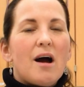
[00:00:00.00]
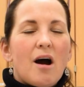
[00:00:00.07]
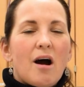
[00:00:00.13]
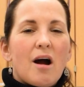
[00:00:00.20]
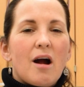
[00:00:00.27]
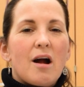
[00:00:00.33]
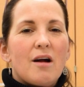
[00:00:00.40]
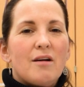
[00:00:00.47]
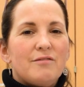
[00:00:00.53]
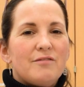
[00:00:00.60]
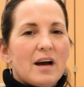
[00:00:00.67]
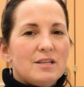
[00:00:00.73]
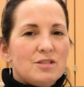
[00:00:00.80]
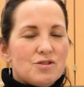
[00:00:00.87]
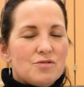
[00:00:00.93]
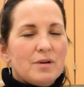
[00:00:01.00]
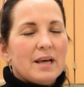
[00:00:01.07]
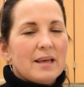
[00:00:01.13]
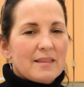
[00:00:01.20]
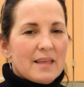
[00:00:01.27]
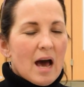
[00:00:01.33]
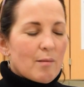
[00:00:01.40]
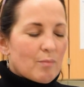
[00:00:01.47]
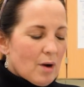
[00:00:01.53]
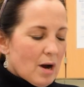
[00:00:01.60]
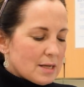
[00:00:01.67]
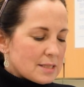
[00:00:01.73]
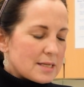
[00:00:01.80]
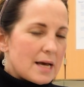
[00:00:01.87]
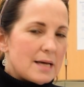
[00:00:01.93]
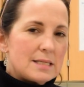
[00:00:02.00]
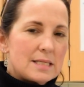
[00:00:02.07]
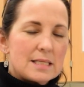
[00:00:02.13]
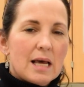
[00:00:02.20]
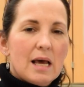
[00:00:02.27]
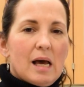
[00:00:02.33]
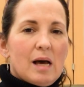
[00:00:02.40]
are fine-tuning that process,